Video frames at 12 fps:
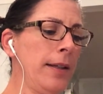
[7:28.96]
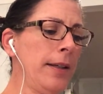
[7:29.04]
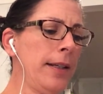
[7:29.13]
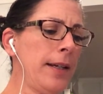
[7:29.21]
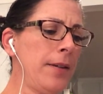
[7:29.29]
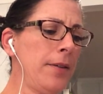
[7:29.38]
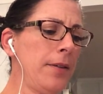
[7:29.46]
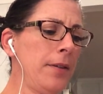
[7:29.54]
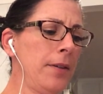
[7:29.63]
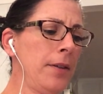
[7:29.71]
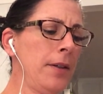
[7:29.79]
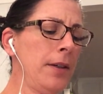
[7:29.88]
Now,
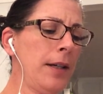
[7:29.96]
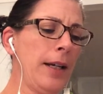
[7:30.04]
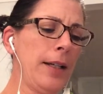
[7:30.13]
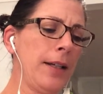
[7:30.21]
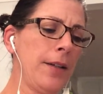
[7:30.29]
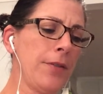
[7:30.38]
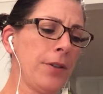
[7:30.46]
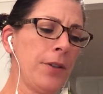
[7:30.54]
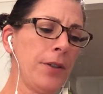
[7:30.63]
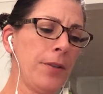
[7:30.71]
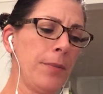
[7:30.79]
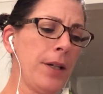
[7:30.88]
I had never
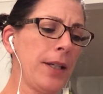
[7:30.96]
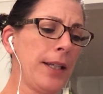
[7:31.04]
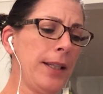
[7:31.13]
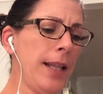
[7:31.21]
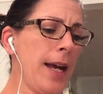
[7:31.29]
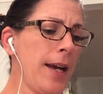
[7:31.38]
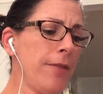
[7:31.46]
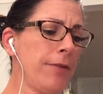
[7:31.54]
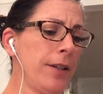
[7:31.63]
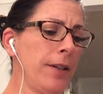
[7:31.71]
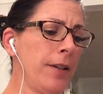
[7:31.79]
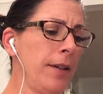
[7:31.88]
heard a monkey laugh,
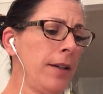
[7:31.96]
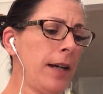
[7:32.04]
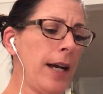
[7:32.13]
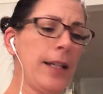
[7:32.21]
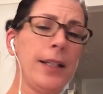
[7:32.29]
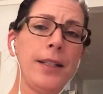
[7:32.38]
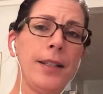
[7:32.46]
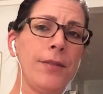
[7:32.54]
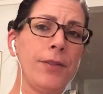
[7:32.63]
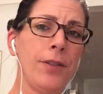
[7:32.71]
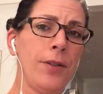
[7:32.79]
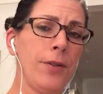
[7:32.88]
and I didn't
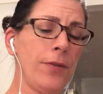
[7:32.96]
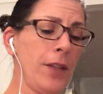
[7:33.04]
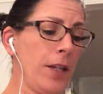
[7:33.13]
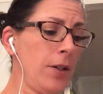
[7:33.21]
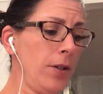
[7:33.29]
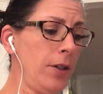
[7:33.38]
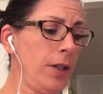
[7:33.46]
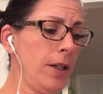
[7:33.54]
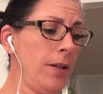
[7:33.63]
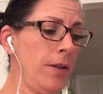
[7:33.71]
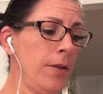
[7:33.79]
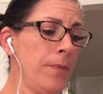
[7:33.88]
even know if they could.
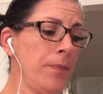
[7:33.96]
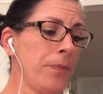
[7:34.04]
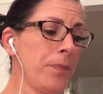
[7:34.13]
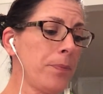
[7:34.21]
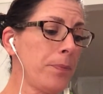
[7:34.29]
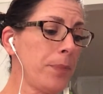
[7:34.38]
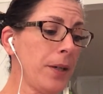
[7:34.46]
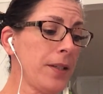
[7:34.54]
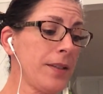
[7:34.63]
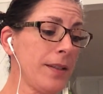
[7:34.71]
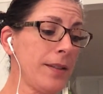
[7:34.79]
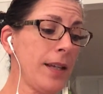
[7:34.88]
But
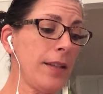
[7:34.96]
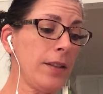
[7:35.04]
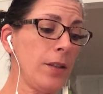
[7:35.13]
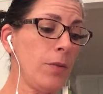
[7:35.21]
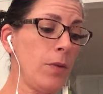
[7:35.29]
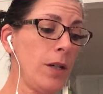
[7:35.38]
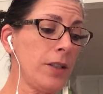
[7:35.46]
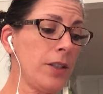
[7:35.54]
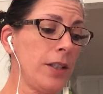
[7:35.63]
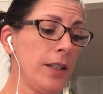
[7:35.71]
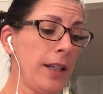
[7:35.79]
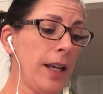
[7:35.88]
as I sat there
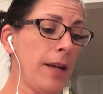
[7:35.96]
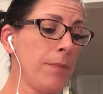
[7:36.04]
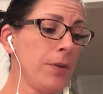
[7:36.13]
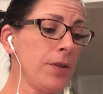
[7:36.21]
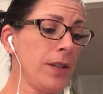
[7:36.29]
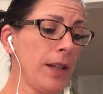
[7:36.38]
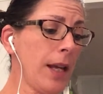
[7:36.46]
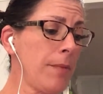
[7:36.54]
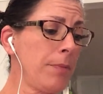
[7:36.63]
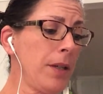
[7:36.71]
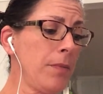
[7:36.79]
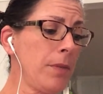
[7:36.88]
watching the capers of
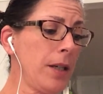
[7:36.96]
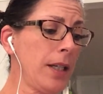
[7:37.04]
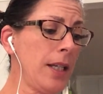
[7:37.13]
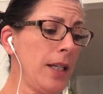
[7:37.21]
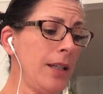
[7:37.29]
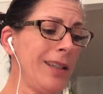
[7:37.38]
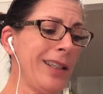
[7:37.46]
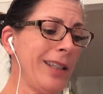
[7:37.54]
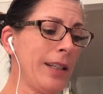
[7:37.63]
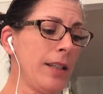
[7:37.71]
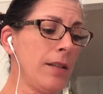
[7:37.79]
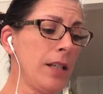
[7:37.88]
that big monkey, it
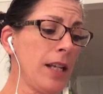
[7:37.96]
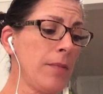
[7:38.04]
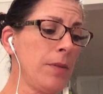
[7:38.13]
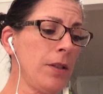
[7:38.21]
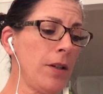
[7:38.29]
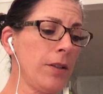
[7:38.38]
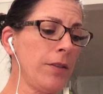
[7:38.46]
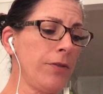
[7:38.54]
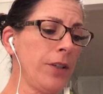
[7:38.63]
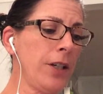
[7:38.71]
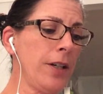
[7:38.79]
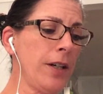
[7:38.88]
didn't take me long to
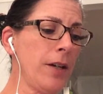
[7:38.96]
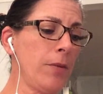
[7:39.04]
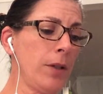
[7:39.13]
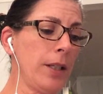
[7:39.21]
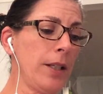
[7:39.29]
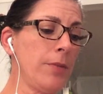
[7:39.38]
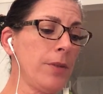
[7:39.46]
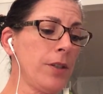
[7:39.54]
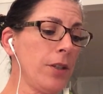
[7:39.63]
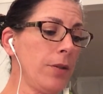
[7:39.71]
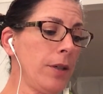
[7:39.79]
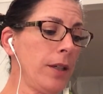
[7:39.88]
figure out what he was
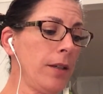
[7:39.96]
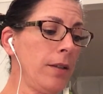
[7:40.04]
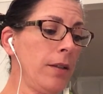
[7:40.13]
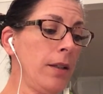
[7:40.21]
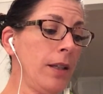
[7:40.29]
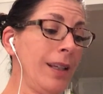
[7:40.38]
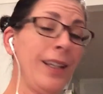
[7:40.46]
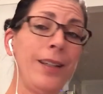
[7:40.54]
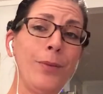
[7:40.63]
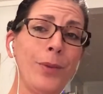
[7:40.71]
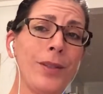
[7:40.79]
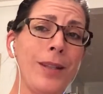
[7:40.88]
doing.
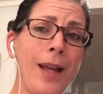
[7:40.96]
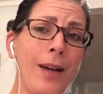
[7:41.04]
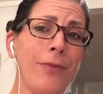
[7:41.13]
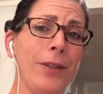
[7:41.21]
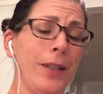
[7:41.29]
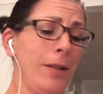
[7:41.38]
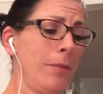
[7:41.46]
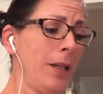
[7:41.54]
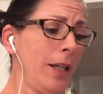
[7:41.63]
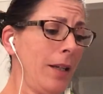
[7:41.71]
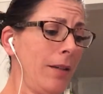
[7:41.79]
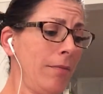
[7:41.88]
He was laughing at me.